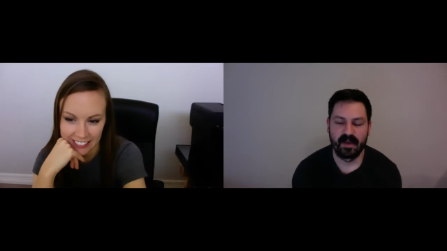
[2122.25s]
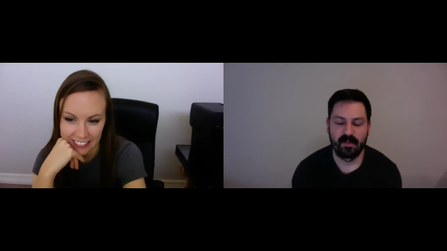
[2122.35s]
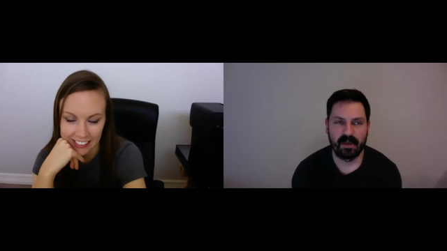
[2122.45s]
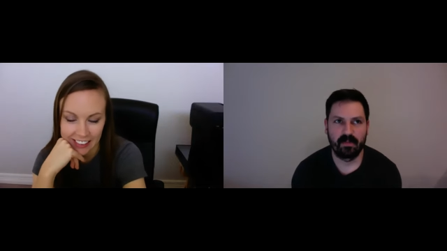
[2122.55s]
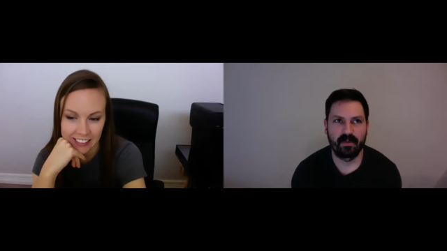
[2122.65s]

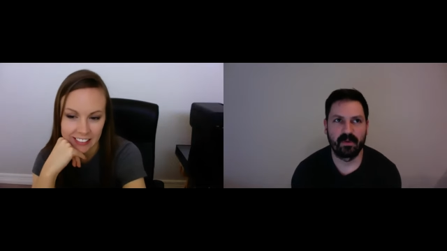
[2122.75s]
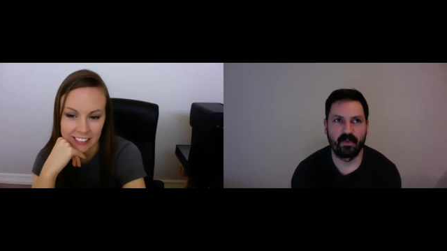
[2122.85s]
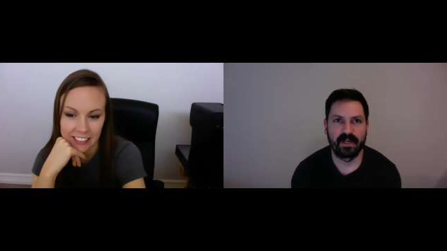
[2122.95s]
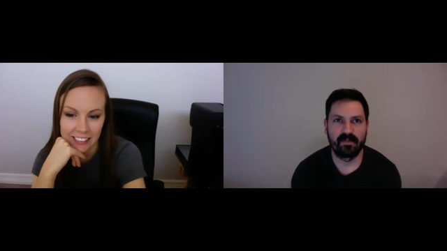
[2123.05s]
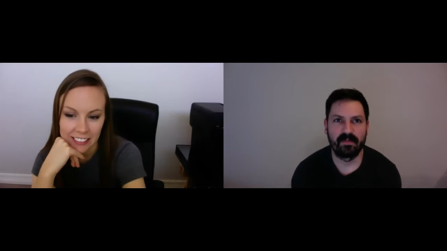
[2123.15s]
Speaker 1: people
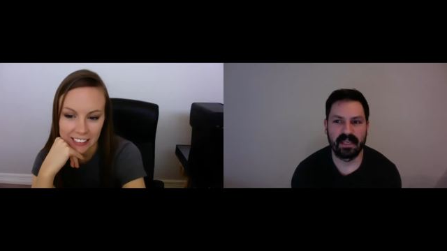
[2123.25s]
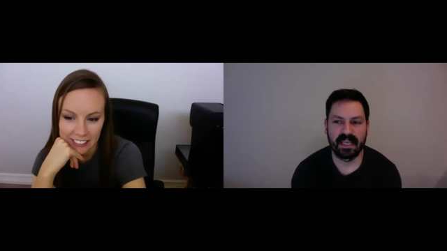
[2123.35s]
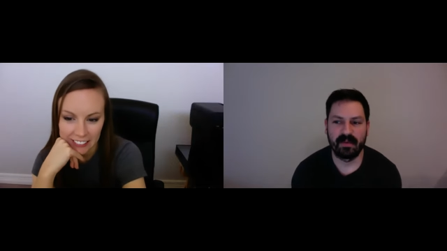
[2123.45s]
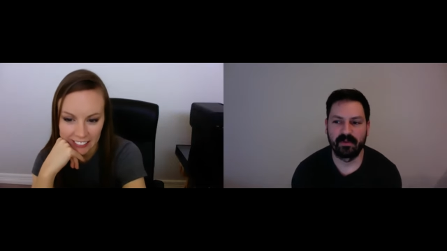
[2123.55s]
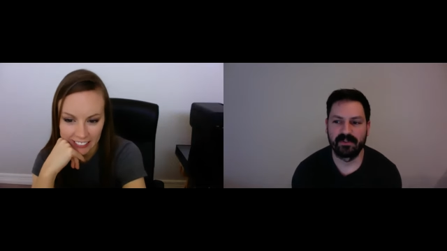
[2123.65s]
wouldn't be
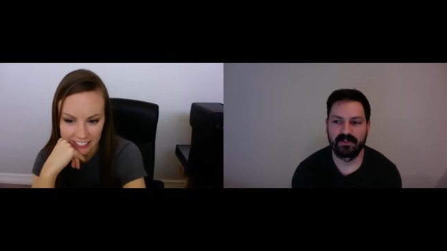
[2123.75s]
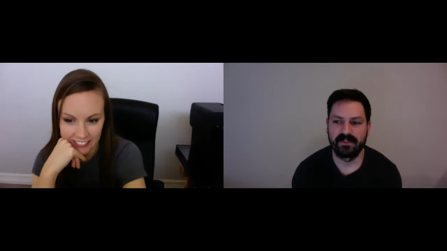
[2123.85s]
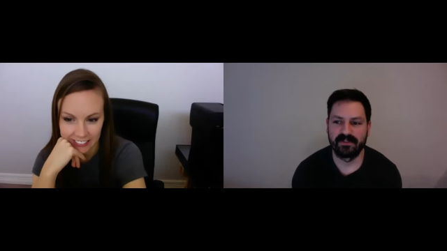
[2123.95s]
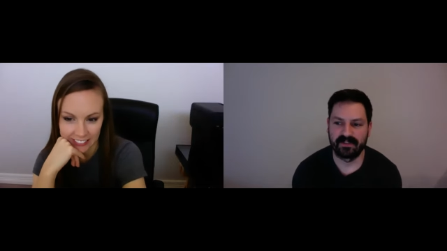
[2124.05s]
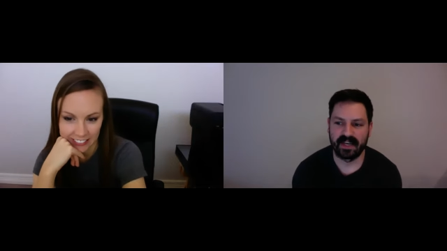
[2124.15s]
able to
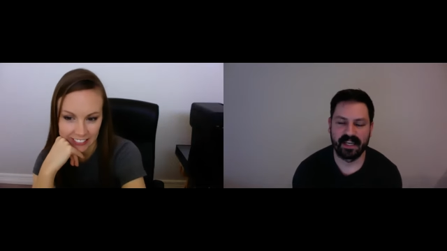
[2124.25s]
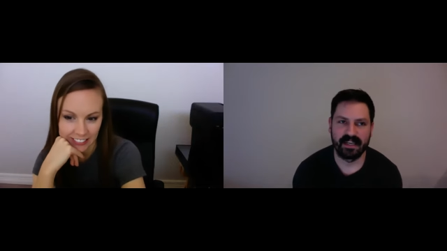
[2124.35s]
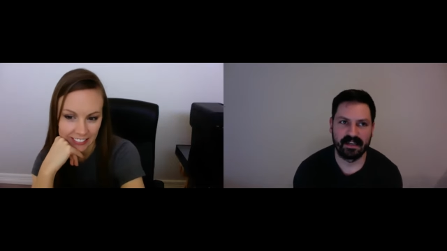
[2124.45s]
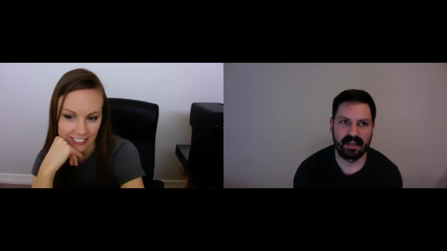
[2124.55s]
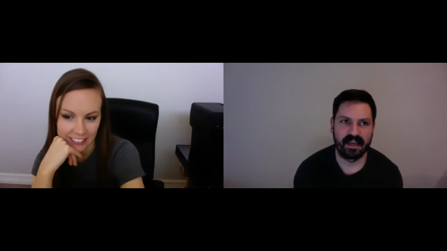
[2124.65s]
define
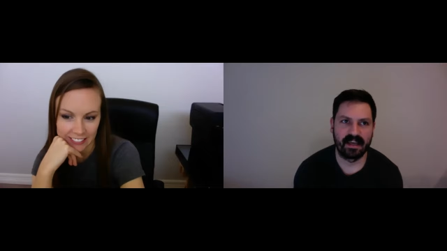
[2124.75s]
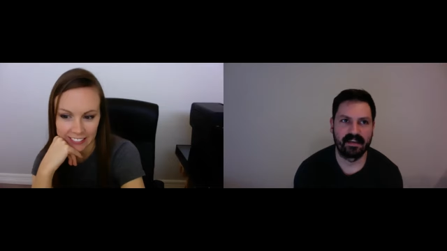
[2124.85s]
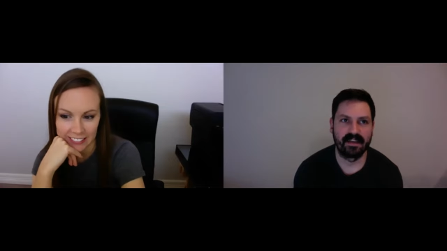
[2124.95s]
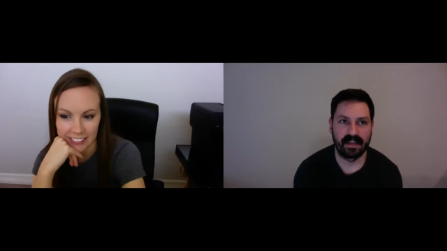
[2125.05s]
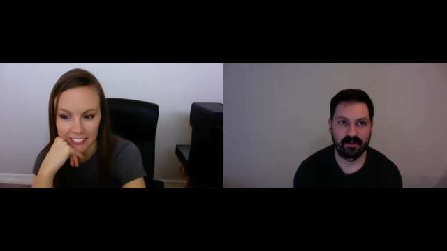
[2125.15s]

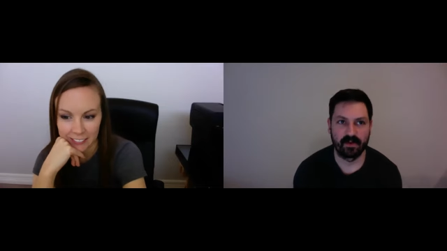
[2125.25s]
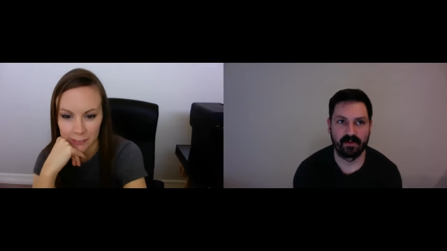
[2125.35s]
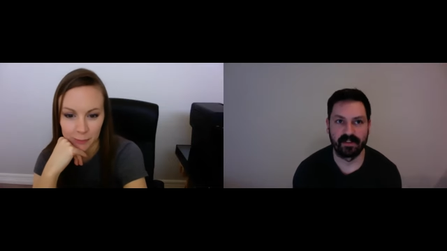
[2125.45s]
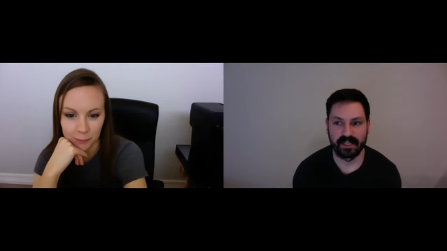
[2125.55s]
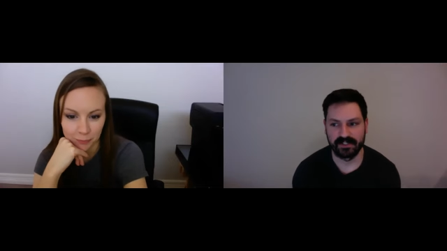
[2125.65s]
non-hetero
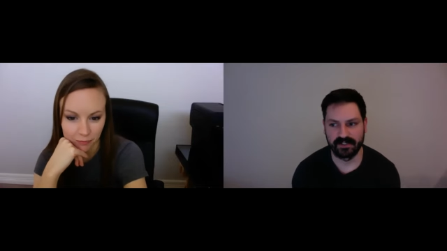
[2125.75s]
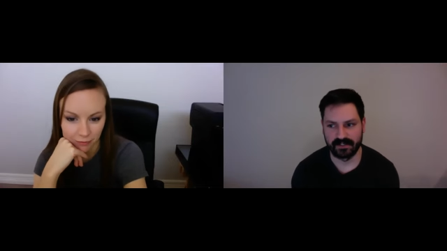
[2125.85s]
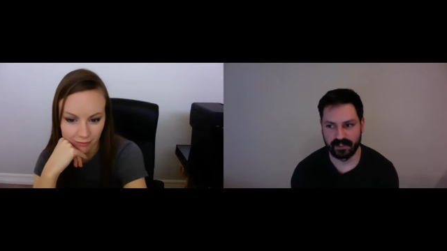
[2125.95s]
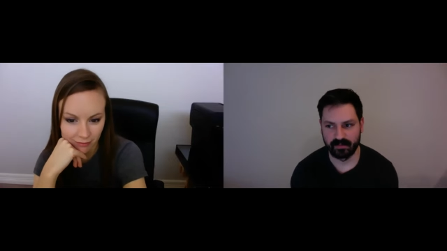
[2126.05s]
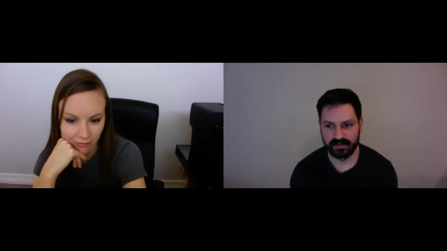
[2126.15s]

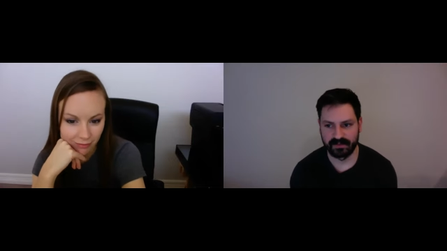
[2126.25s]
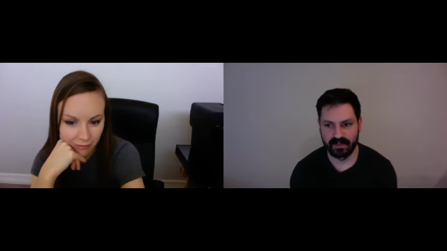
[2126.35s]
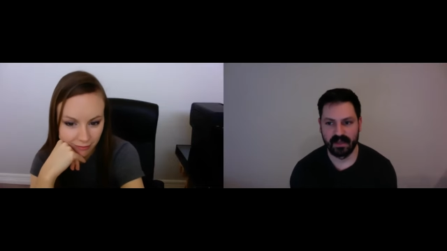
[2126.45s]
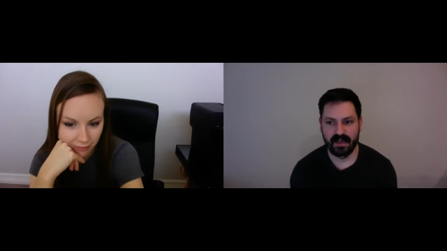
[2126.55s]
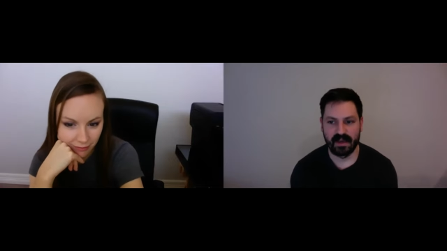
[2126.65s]
relationships
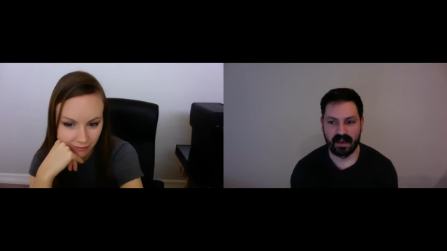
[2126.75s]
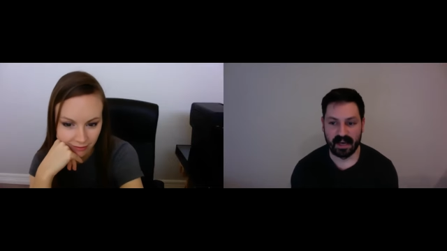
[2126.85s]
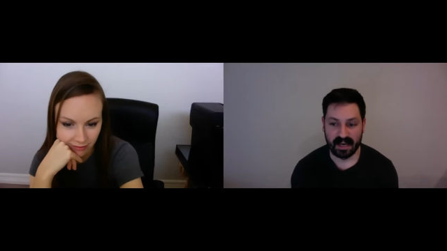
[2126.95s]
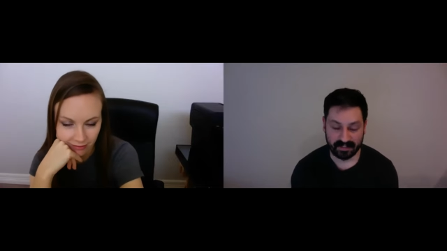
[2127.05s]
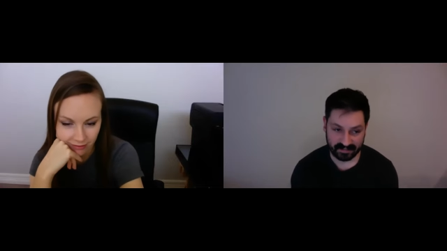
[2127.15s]

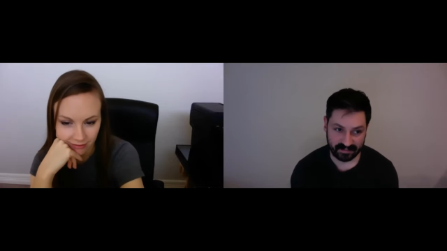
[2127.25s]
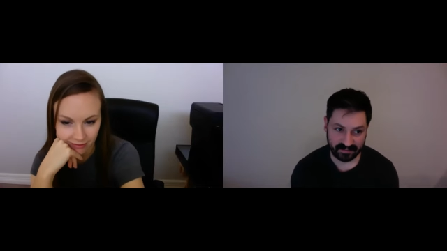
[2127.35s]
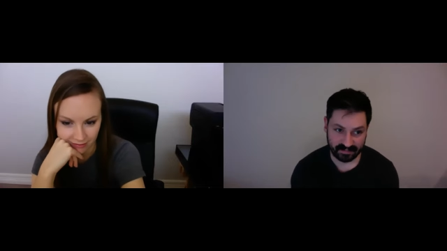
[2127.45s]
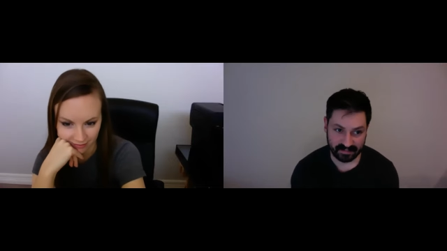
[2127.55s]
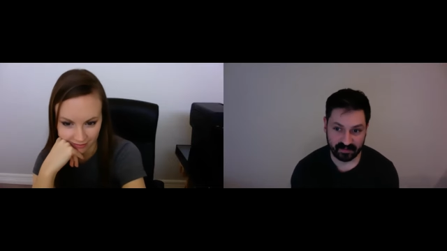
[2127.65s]
on the
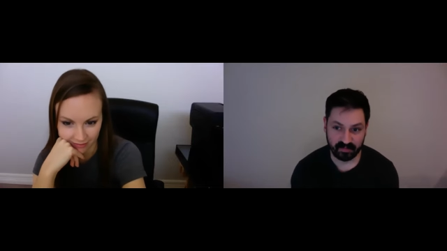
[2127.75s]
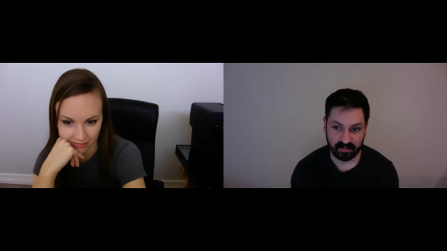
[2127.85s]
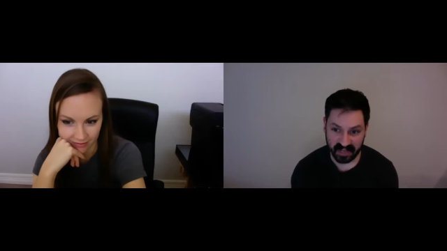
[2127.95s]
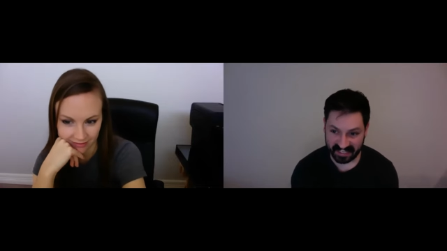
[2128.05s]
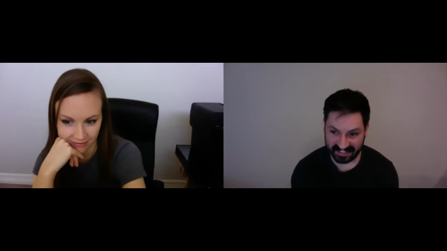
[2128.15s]
census.
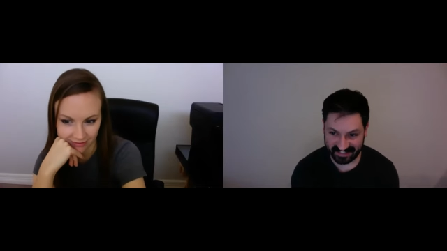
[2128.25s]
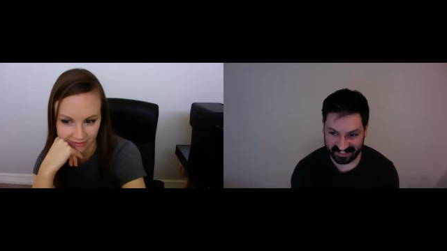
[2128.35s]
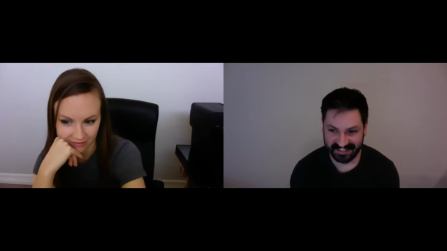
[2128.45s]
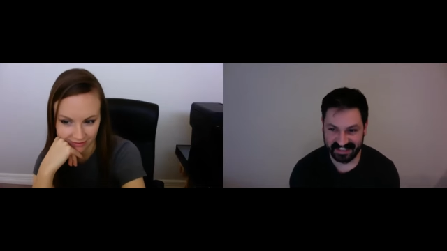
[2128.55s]
But